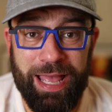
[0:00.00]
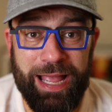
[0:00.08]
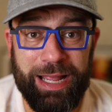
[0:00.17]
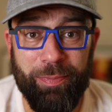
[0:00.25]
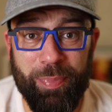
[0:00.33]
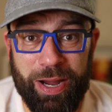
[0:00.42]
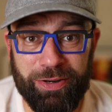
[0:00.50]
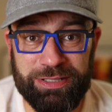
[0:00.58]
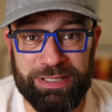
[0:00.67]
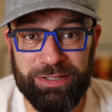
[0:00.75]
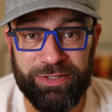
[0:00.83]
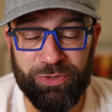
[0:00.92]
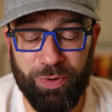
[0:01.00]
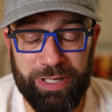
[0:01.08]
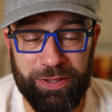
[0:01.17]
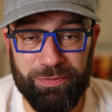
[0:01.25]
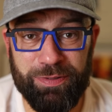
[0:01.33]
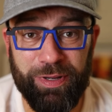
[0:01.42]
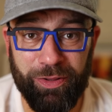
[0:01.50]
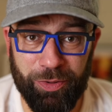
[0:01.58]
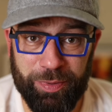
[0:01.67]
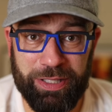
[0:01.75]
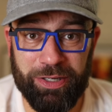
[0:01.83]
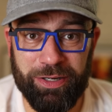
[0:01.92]
in comparison to the
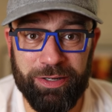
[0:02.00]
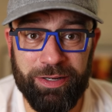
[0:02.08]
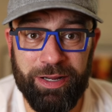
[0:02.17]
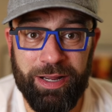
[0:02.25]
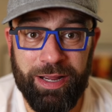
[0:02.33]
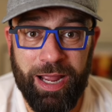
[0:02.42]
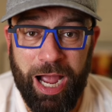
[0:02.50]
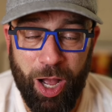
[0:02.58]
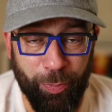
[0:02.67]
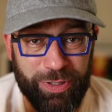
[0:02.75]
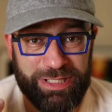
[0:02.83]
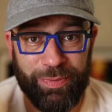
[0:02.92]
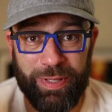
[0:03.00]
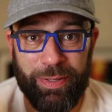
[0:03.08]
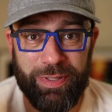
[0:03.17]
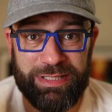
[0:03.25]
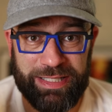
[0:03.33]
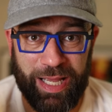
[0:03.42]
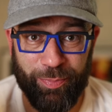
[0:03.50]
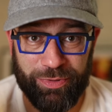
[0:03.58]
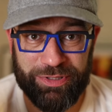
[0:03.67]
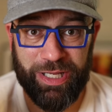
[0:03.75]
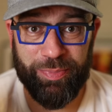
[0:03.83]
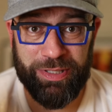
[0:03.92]
23mm. I'll put some image samples up